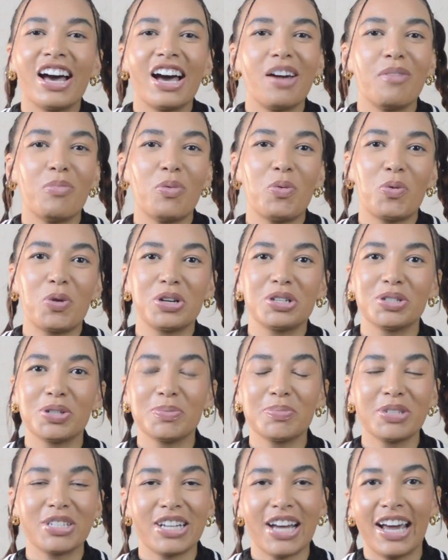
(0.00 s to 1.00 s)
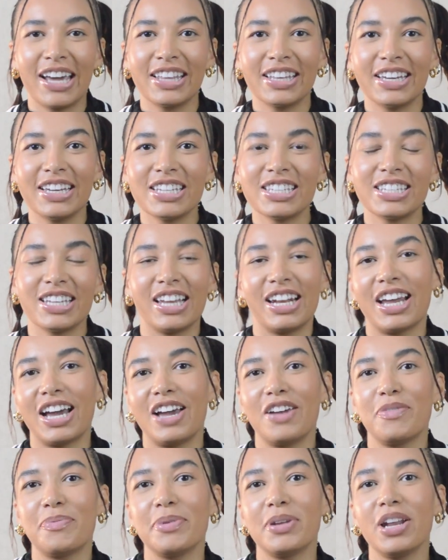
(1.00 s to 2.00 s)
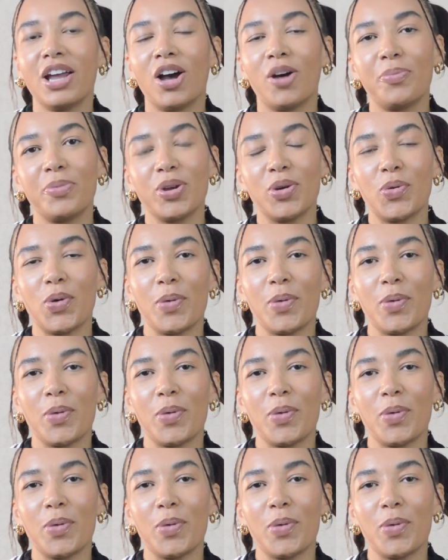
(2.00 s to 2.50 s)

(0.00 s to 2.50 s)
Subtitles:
I'm a wardrobe stylist and I've been helping